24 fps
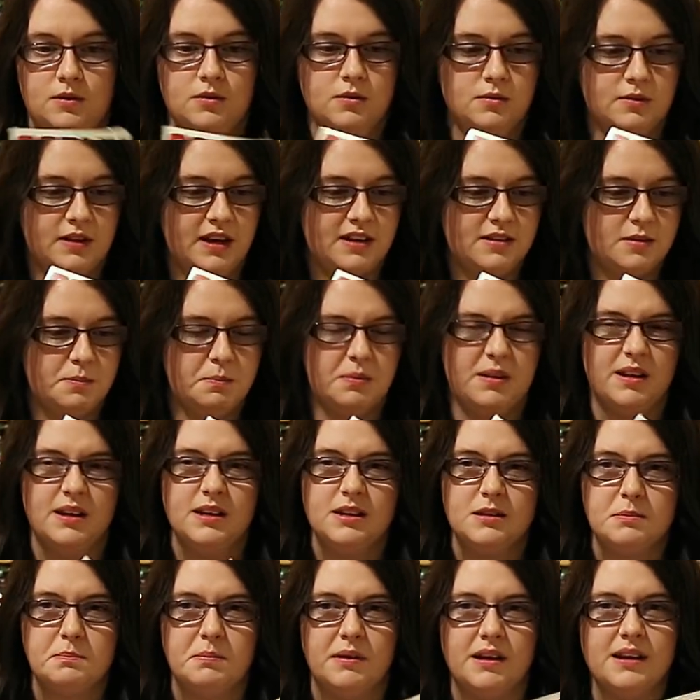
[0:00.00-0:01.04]
oh, that's
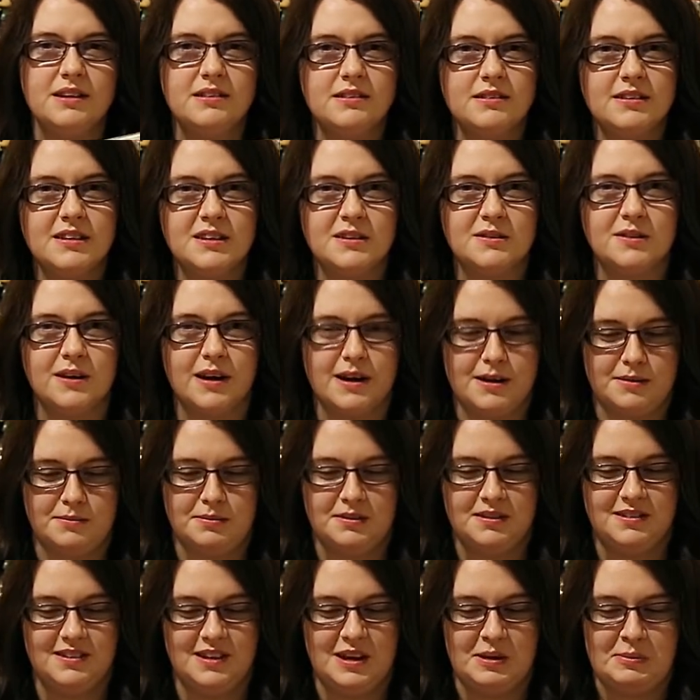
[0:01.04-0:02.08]
plastic
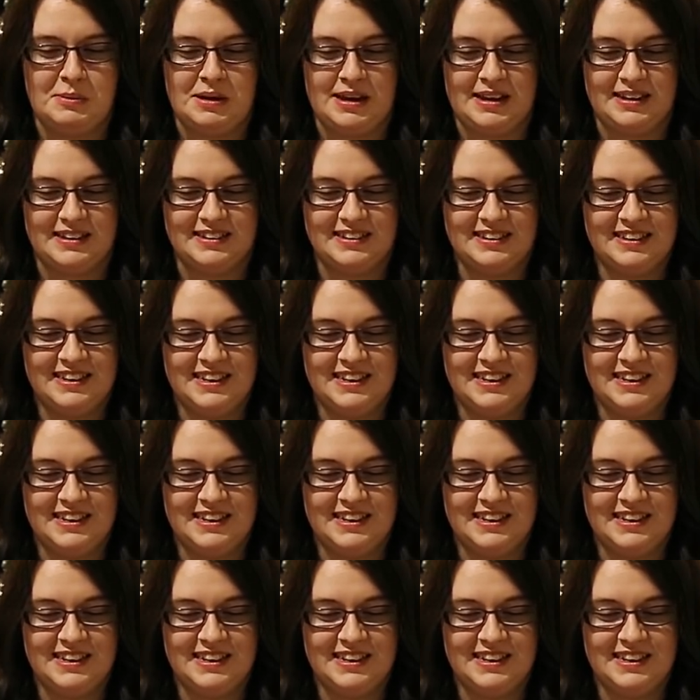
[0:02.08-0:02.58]
wrapped. I mean,